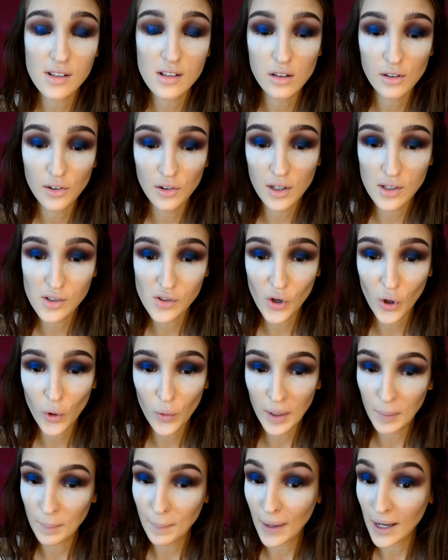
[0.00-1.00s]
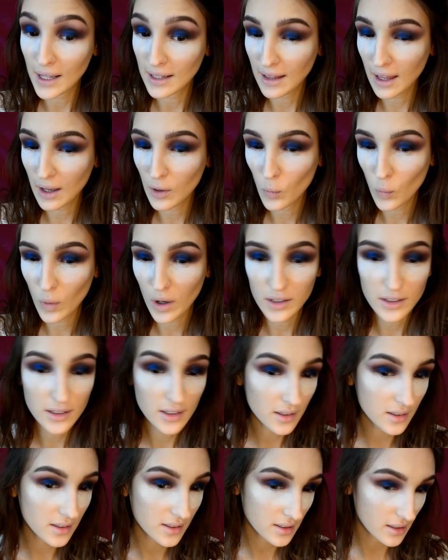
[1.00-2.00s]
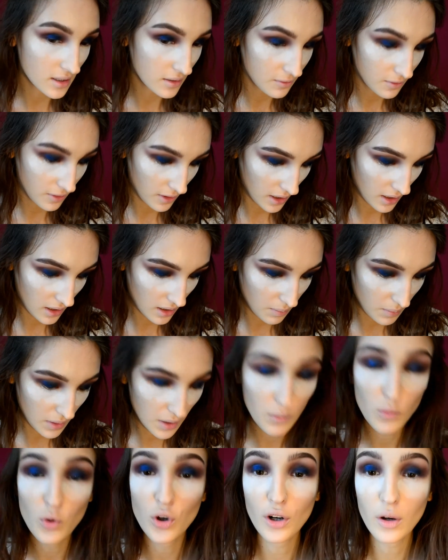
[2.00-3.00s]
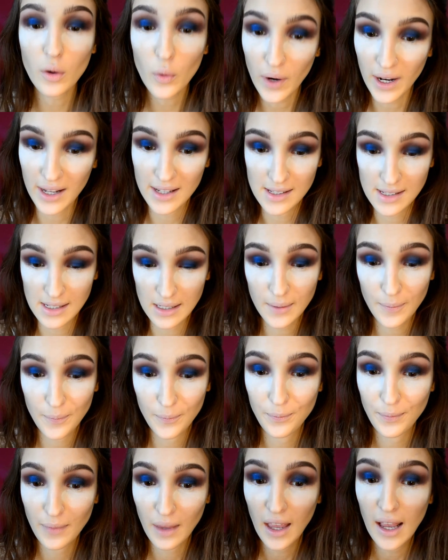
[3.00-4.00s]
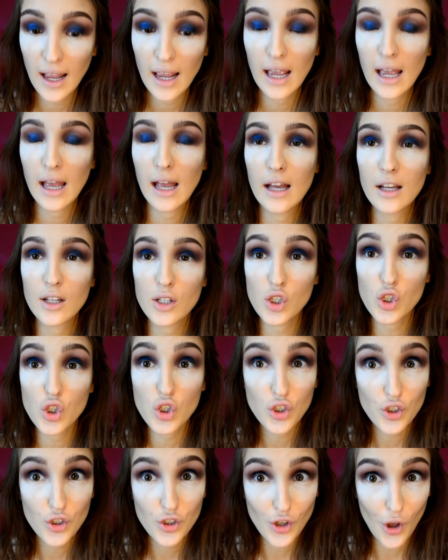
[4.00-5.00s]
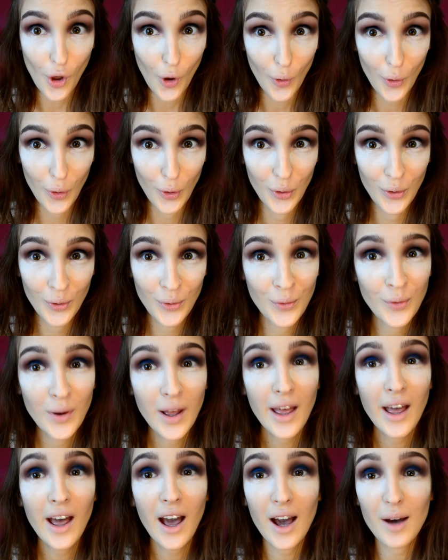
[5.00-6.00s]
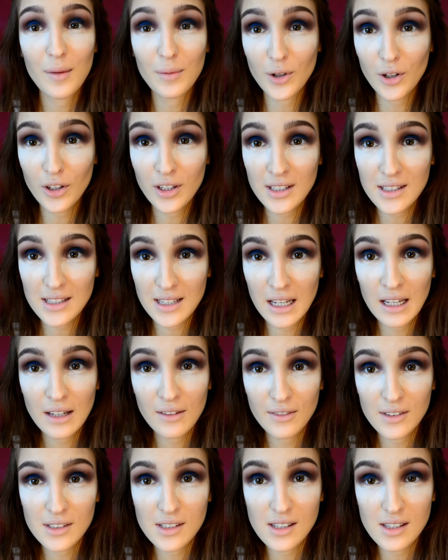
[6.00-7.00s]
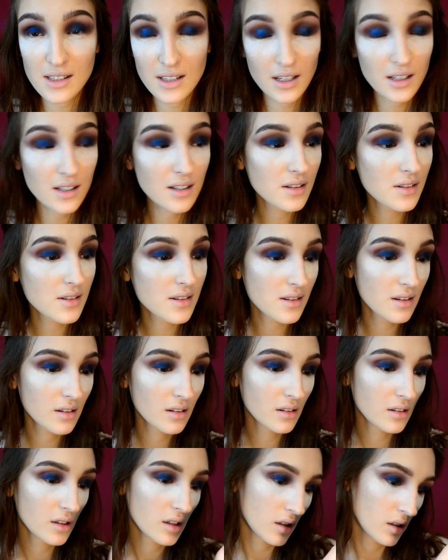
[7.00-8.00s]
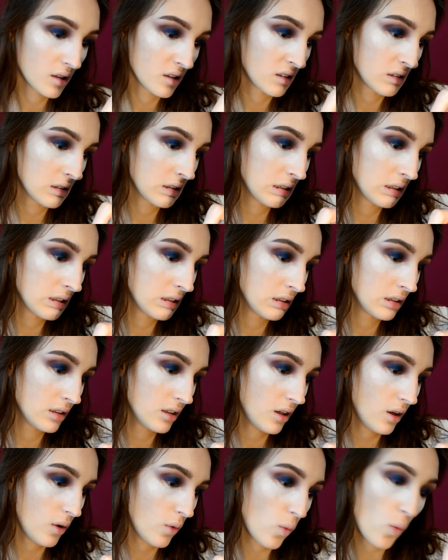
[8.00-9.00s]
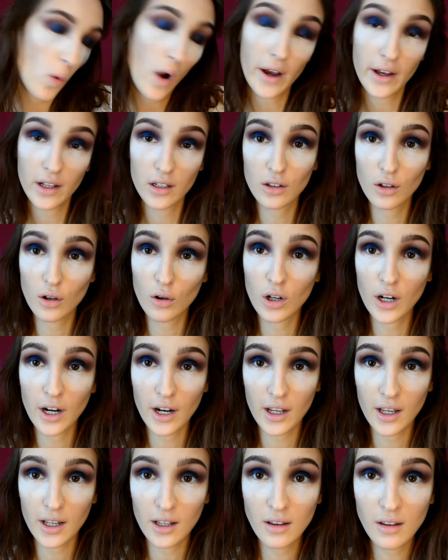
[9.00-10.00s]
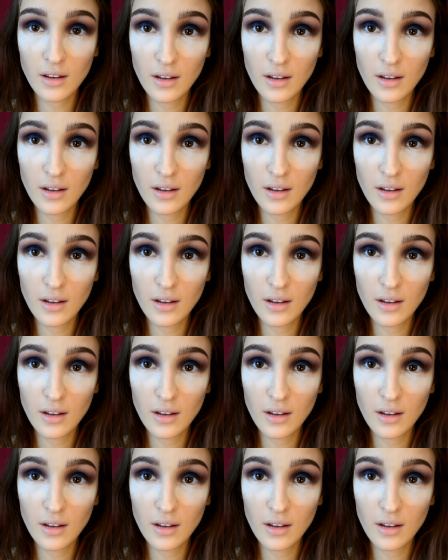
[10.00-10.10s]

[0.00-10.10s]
look is going, but I want something a bit more crazy. So I'm gonna take this NYX Wild Orchid,